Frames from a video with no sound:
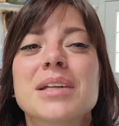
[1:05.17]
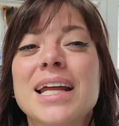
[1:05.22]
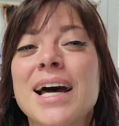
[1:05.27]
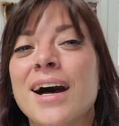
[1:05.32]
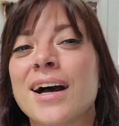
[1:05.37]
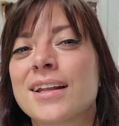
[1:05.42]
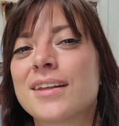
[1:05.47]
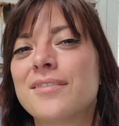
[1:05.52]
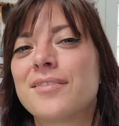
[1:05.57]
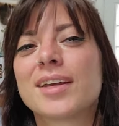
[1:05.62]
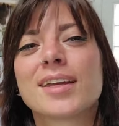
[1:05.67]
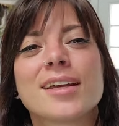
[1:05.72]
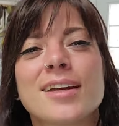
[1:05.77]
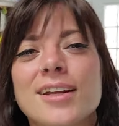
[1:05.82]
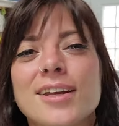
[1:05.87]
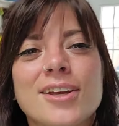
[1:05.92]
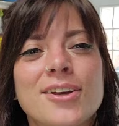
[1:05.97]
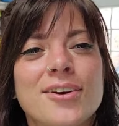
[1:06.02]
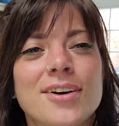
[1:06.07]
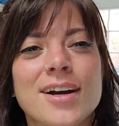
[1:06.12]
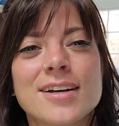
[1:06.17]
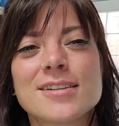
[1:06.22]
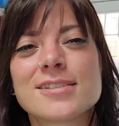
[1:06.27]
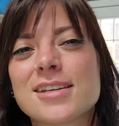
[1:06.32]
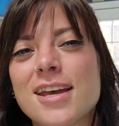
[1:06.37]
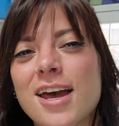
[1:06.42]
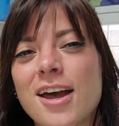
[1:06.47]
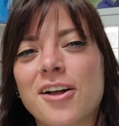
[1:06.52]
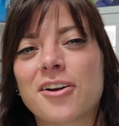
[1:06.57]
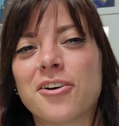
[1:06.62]
not even kidding you guys
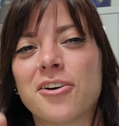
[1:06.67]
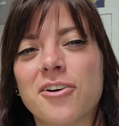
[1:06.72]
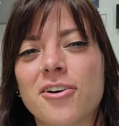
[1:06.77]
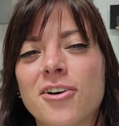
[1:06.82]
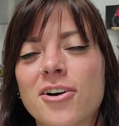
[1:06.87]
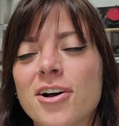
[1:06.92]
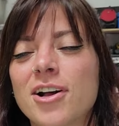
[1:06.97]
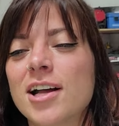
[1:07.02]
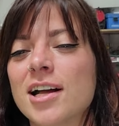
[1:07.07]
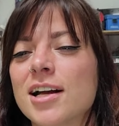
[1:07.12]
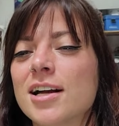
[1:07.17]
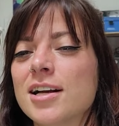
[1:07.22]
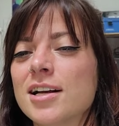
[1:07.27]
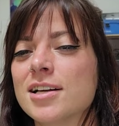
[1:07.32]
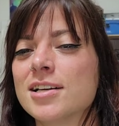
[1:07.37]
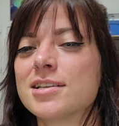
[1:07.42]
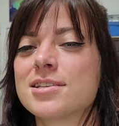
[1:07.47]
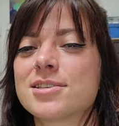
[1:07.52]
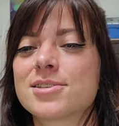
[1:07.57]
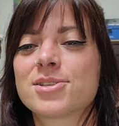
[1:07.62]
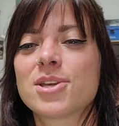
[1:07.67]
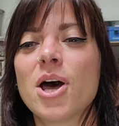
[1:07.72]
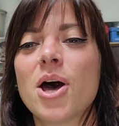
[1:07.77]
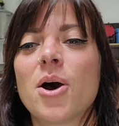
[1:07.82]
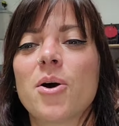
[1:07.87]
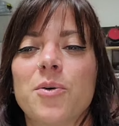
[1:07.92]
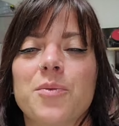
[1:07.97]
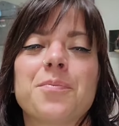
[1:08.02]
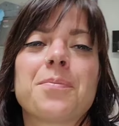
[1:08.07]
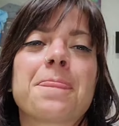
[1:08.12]
at all.
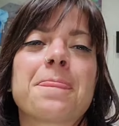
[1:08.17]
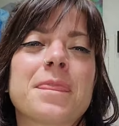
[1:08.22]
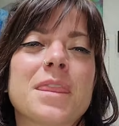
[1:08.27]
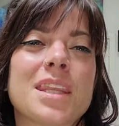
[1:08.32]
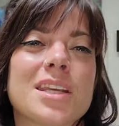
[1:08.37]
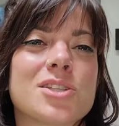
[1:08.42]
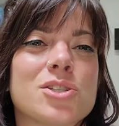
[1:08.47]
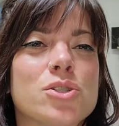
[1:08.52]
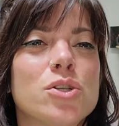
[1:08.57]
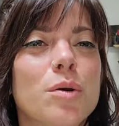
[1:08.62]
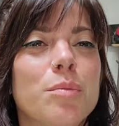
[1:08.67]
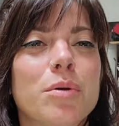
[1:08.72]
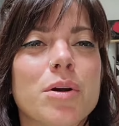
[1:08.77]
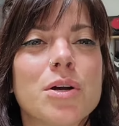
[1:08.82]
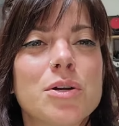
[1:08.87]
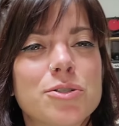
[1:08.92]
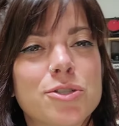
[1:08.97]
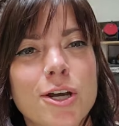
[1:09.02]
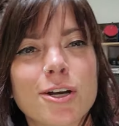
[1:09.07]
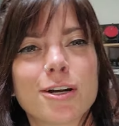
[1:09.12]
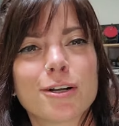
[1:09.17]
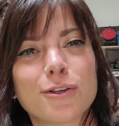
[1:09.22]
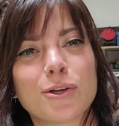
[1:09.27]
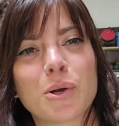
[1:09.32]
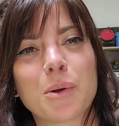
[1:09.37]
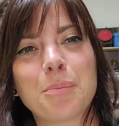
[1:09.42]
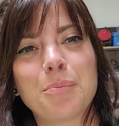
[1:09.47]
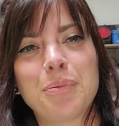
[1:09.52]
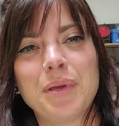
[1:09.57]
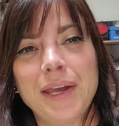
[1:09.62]
So, the Subaru took a
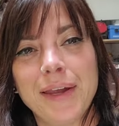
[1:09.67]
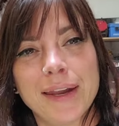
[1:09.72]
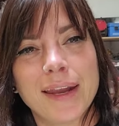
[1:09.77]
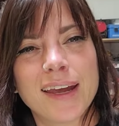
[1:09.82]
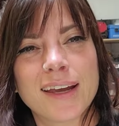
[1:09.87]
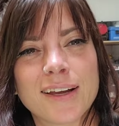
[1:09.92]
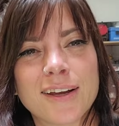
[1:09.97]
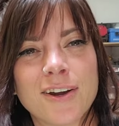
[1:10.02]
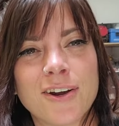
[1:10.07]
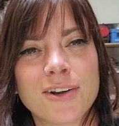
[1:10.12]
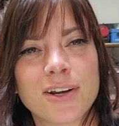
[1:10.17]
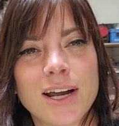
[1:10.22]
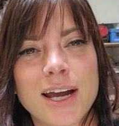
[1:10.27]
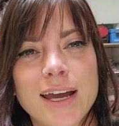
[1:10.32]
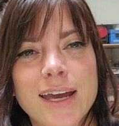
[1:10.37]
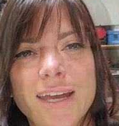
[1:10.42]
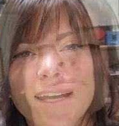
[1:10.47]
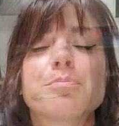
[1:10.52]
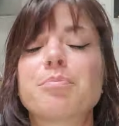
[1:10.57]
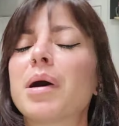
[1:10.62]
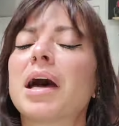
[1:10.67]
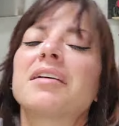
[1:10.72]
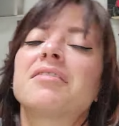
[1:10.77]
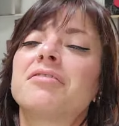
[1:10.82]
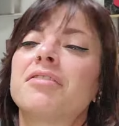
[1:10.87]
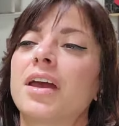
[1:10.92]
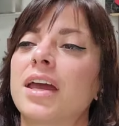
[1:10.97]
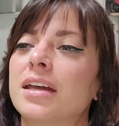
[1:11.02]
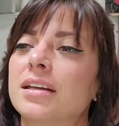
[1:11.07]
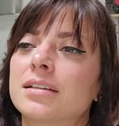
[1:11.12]
little beating, all right, by
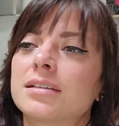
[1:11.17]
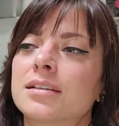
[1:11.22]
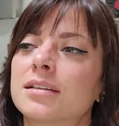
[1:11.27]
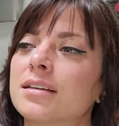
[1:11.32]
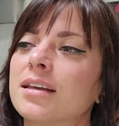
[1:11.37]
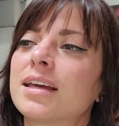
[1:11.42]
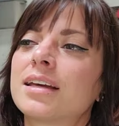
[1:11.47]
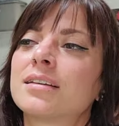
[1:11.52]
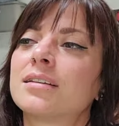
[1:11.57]
fate. Like,